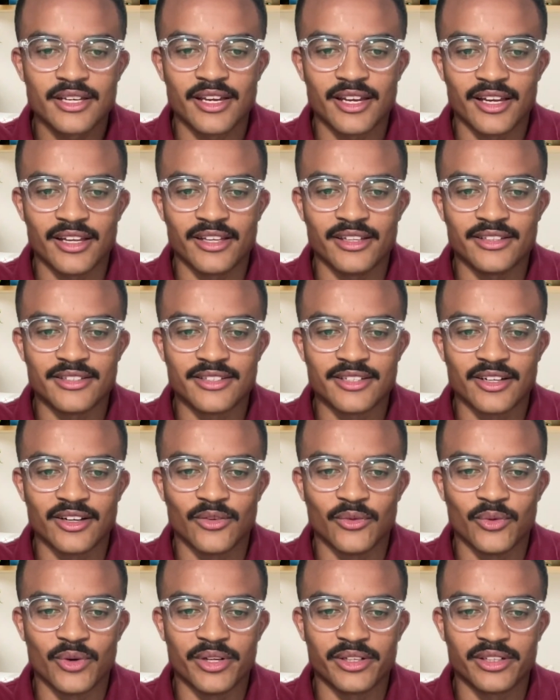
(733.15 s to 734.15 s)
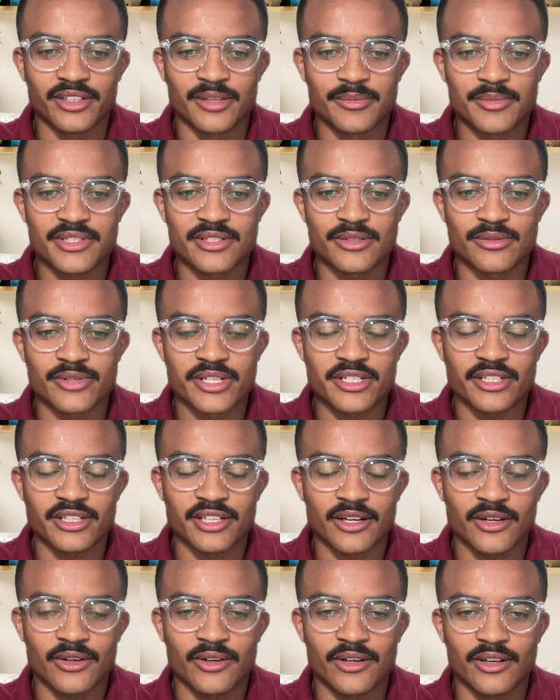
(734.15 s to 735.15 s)
And when it comes to reaching
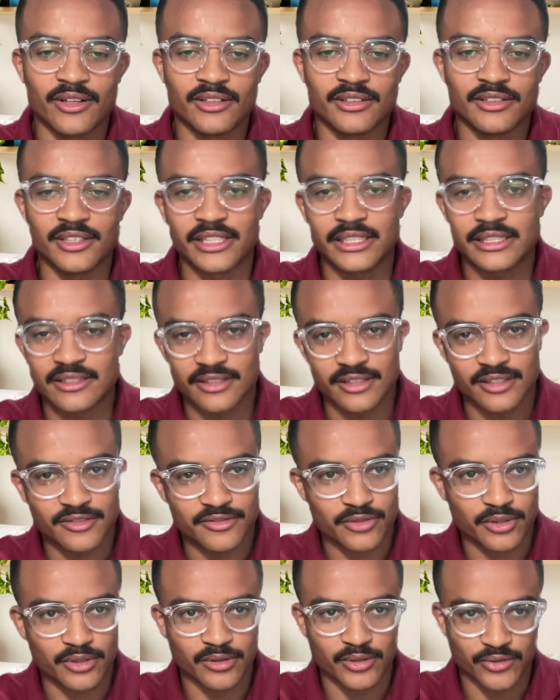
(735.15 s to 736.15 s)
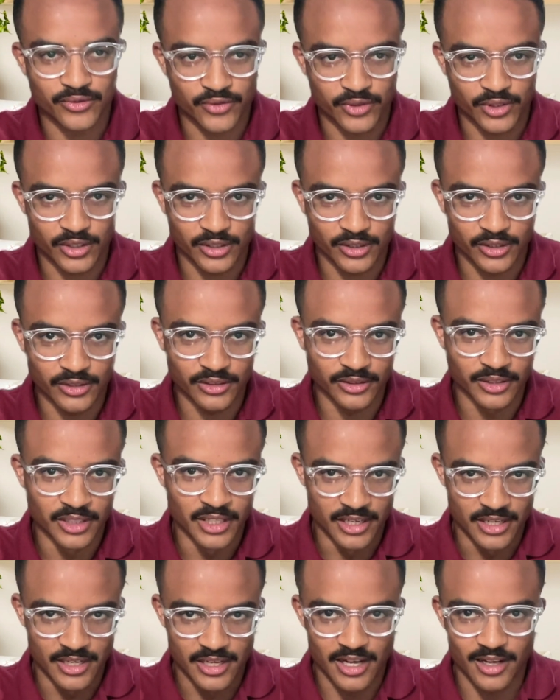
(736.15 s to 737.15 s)
out on LinkedIn for a referral,
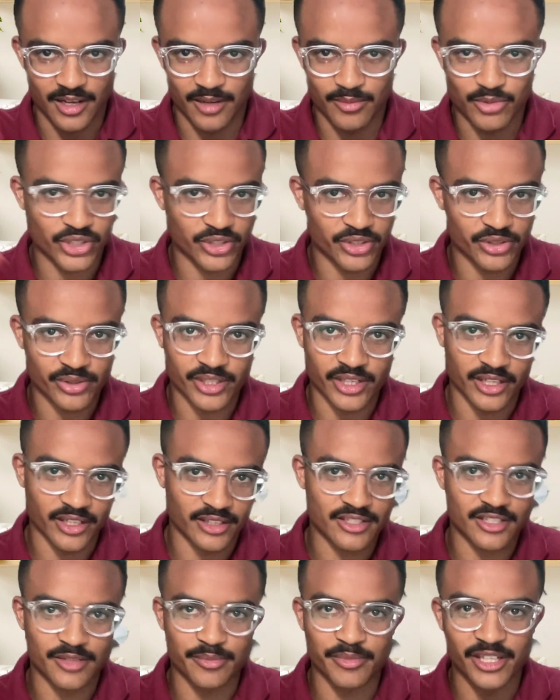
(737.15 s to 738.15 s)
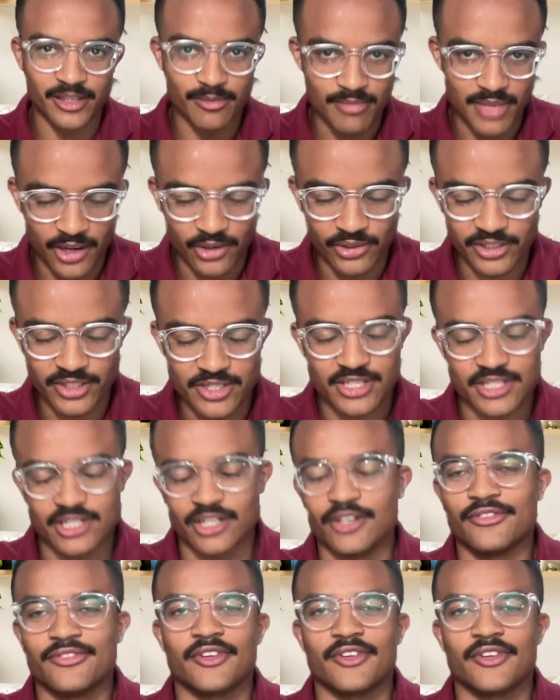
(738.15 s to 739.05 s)
I'm sure you get some inbound yourself.